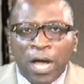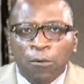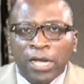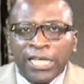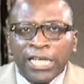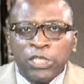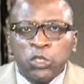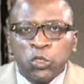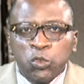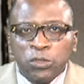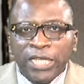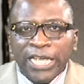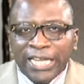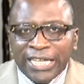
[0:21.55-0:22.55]
Our guest
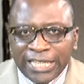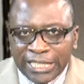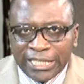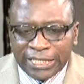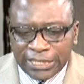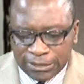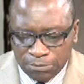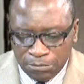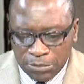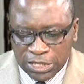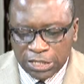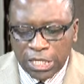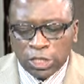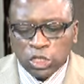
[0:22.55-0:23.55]
today is
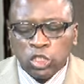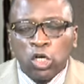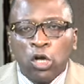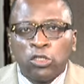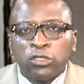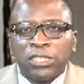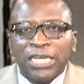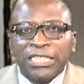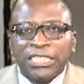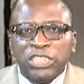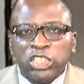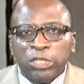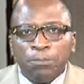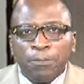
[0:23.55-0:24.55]
Mr. George
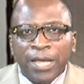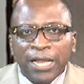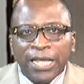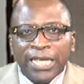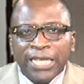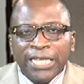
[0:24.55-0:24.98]
Njimele.